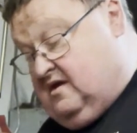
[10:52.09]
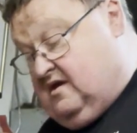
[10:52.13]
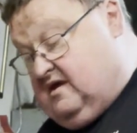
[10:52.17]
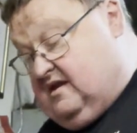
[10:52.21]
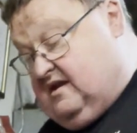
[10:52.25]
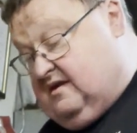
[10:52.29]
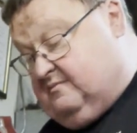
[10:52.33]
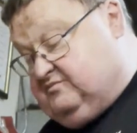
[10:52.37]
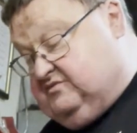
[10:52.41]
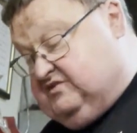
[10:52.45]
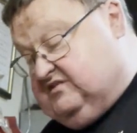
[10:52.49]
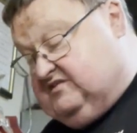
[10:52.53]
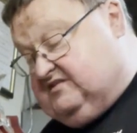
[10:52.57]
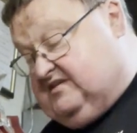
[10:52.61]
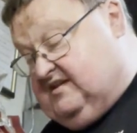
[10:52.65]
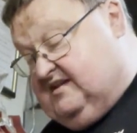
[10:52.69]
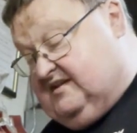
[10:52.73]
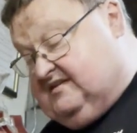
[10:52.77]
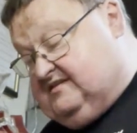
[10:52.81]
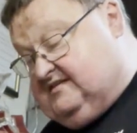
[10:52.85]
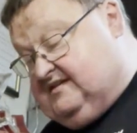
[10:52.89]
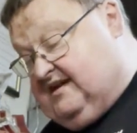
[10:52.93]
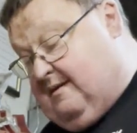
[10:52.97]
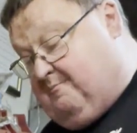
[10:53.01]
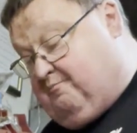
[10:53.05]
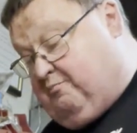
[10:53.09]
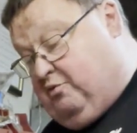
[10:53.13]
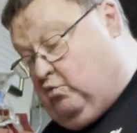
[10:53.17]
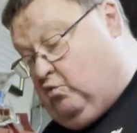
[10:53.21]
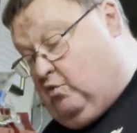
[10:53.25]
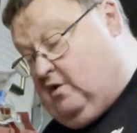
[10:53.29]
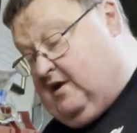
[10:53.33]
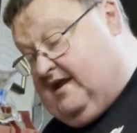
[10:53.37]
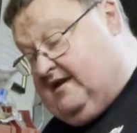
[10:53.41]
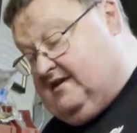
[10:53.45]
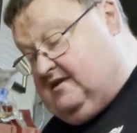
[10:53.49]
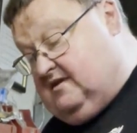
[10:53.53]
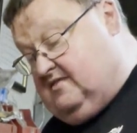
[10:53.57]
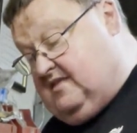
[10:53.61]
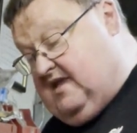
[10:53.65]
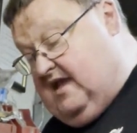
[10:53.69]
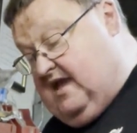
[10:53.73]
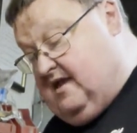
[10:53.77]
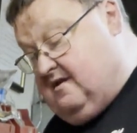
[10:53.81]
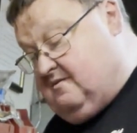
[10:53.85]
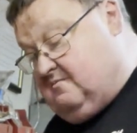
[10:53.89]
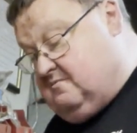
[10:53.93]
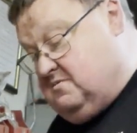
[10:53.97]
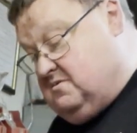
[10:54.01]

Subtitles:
and I'm just going to dump all that in there.